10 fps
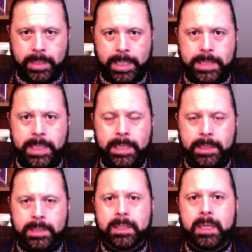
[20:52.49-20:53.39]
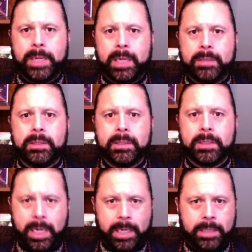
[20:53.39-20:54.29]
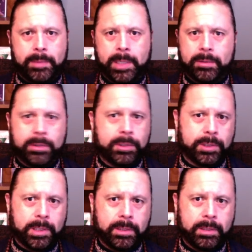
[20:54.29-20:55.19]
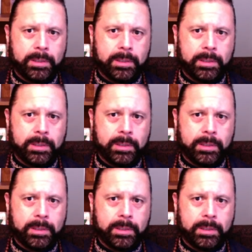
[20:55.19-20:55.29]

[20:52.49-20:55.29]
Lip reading: He's saying this about God, about Krishna,